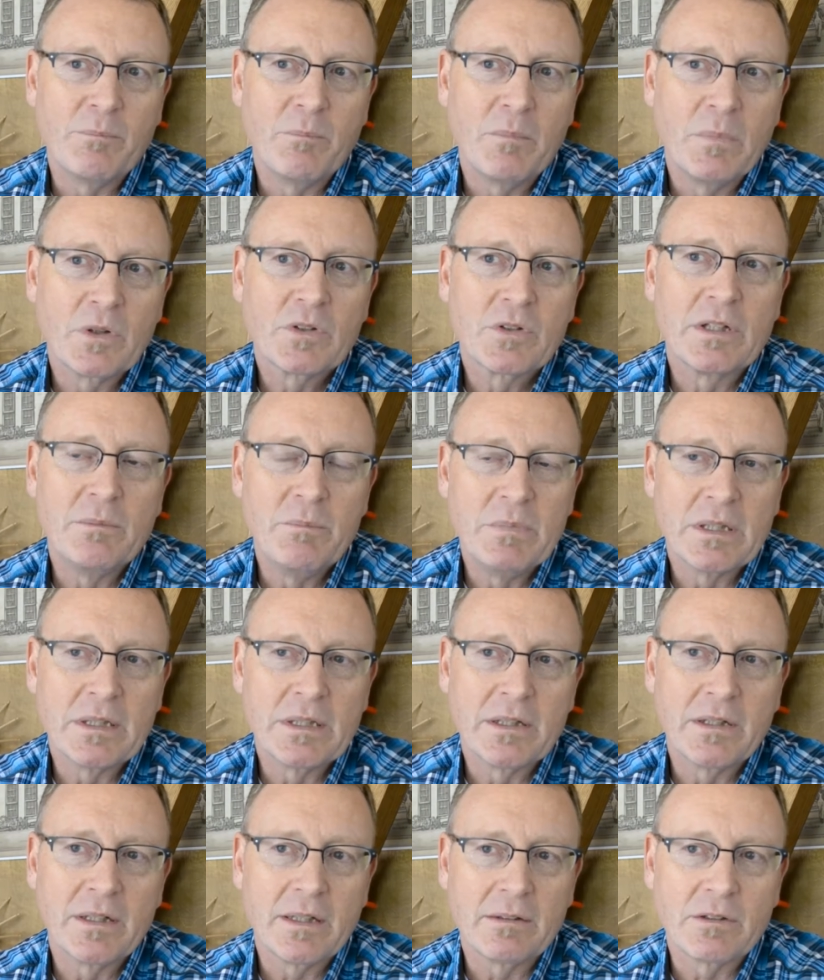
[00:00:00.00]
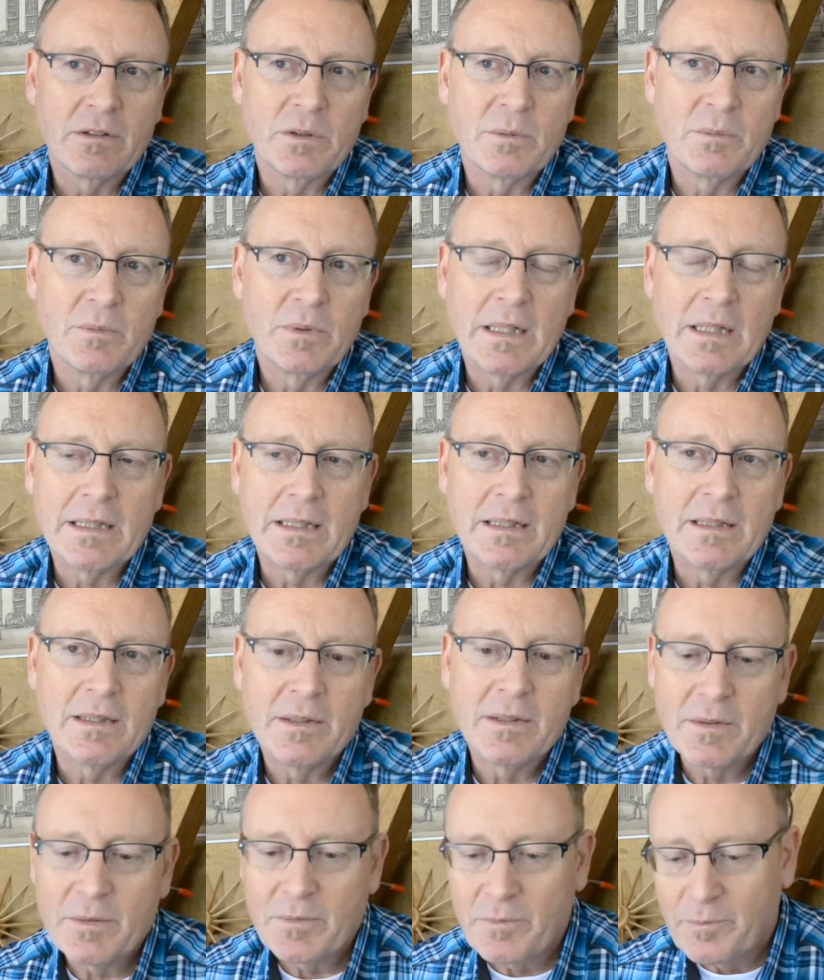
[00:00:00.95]
a multi-million dollar
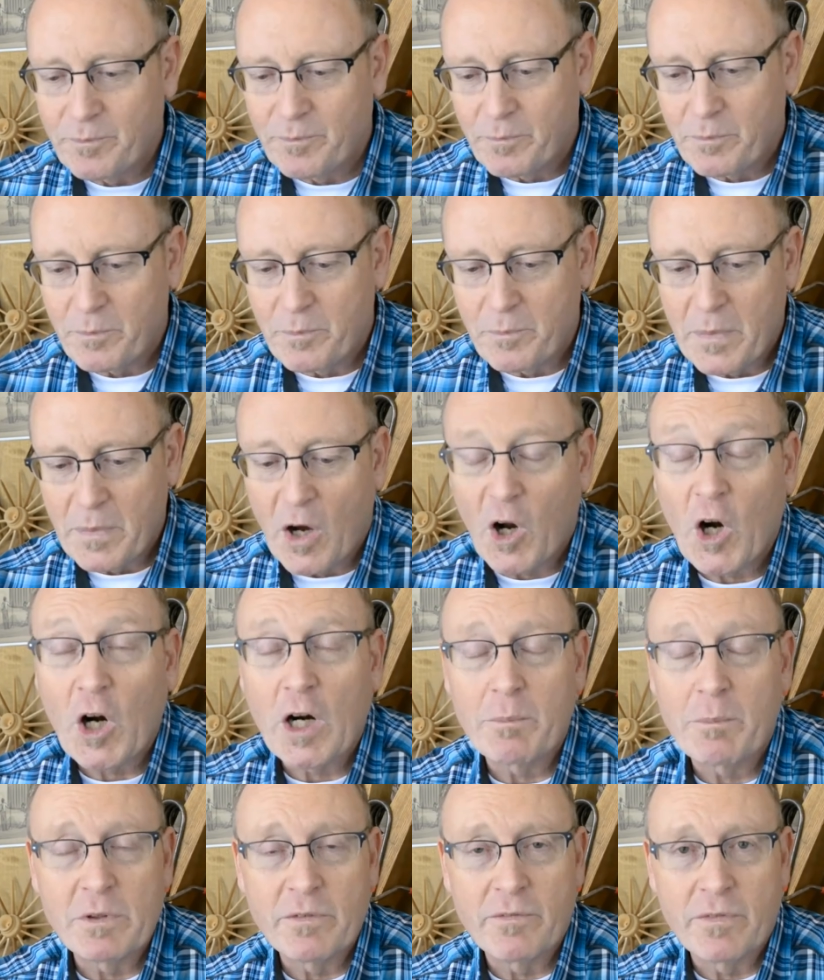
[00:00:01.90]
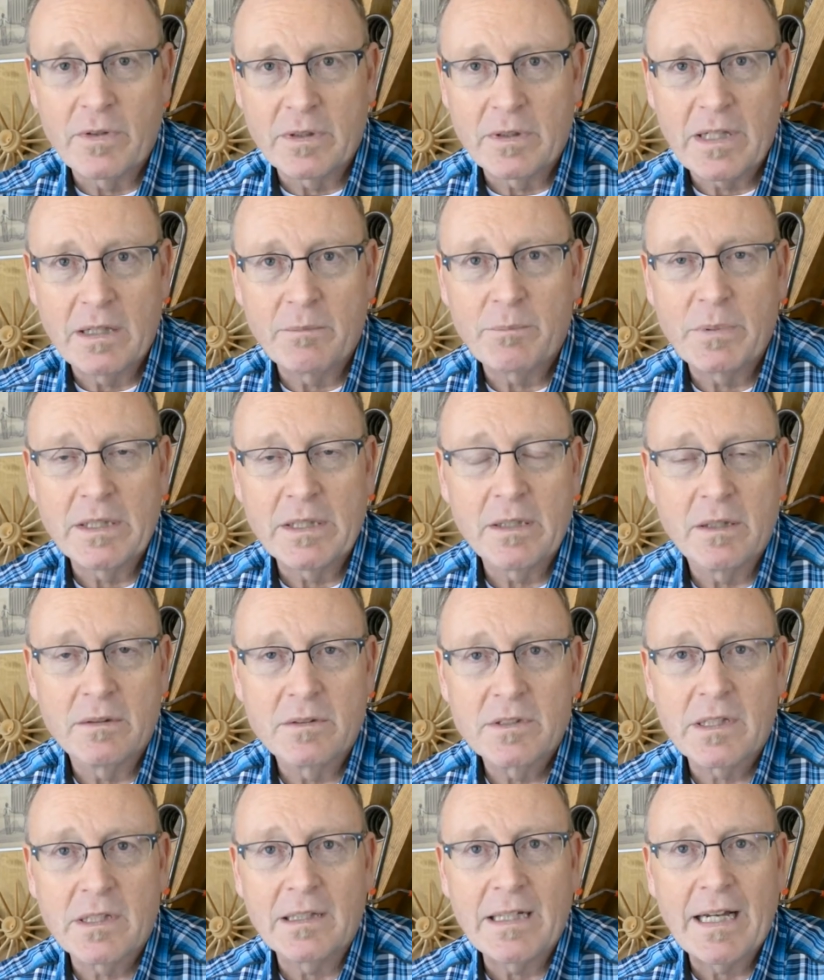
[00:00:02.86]
uh, arm of a company
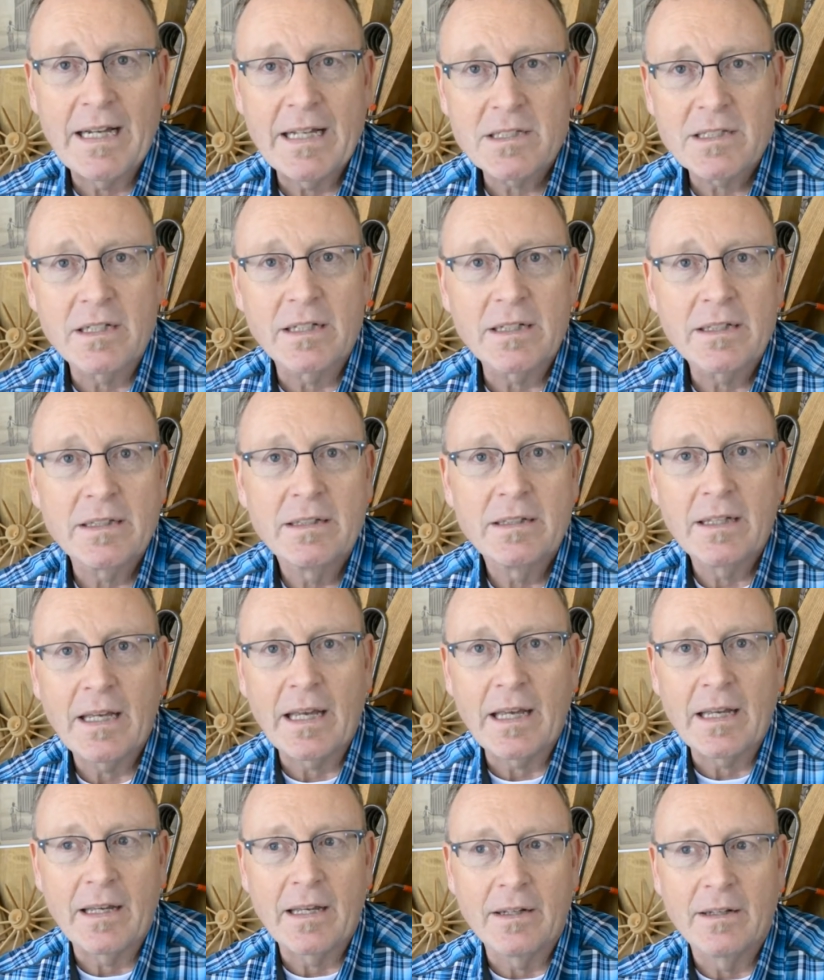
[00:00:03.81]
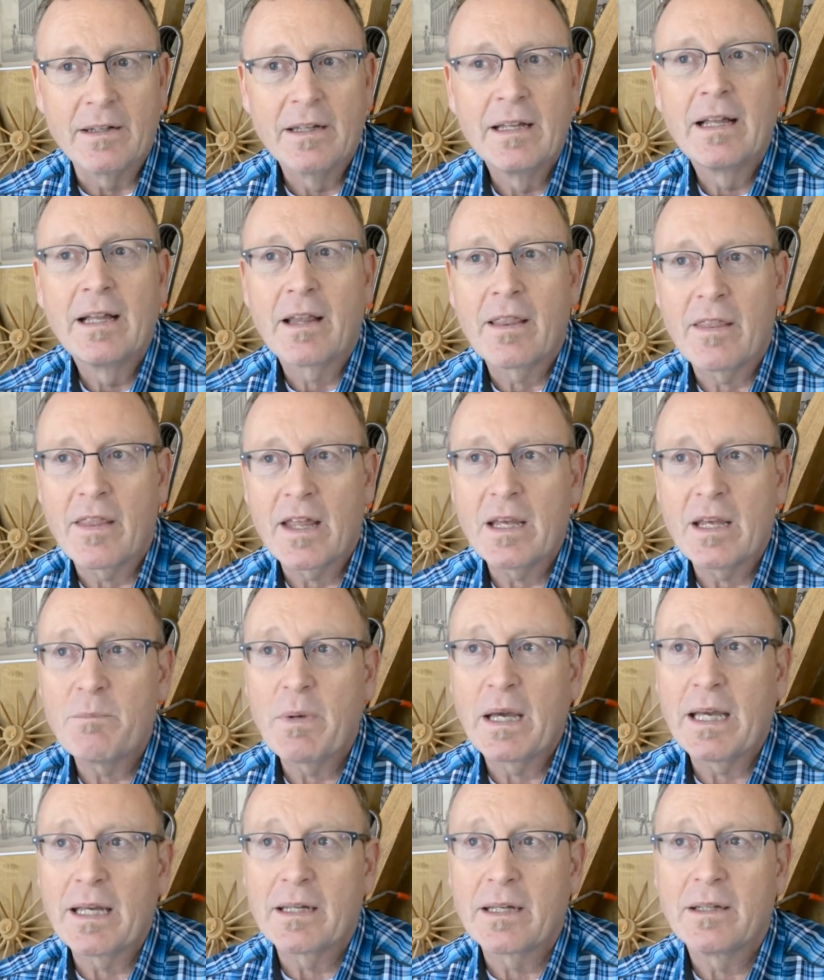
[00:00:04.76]
called Scholastic, and they
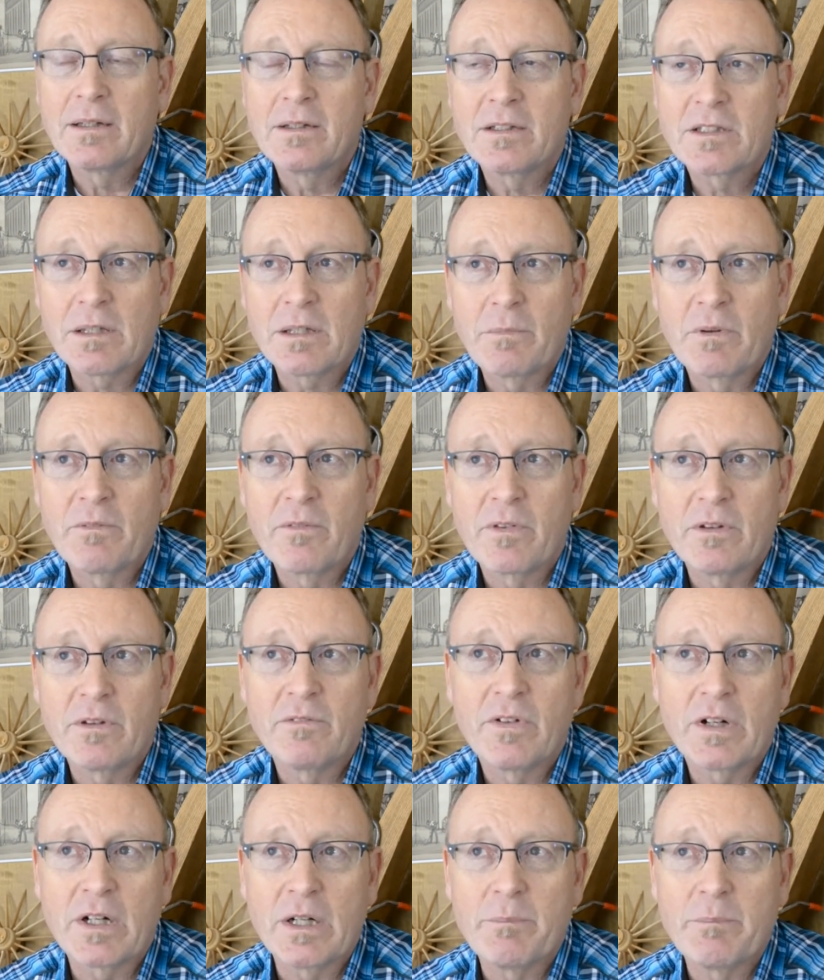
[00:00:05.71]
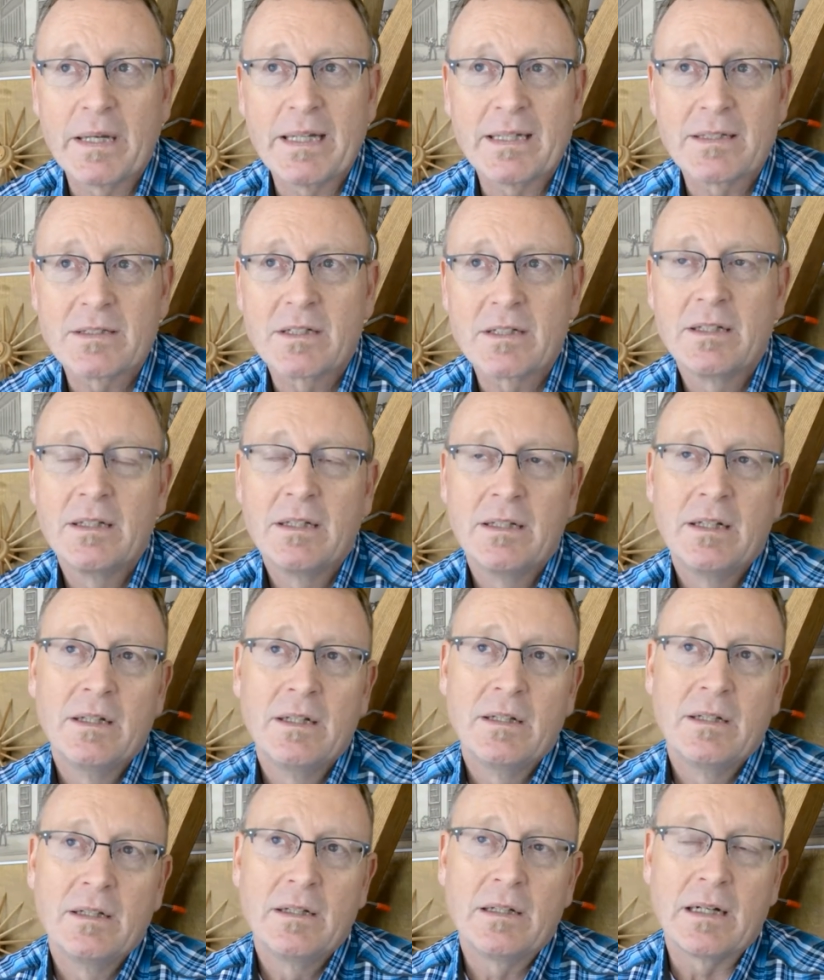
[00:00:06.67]
make some of the very best
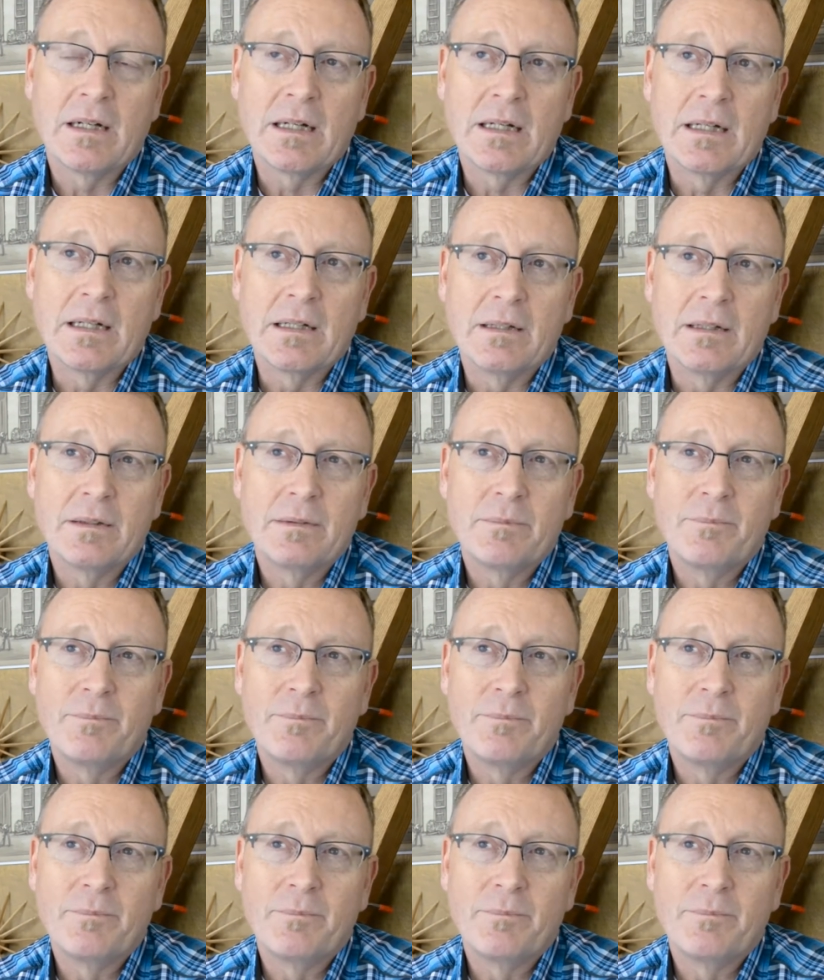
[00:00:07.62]
uh,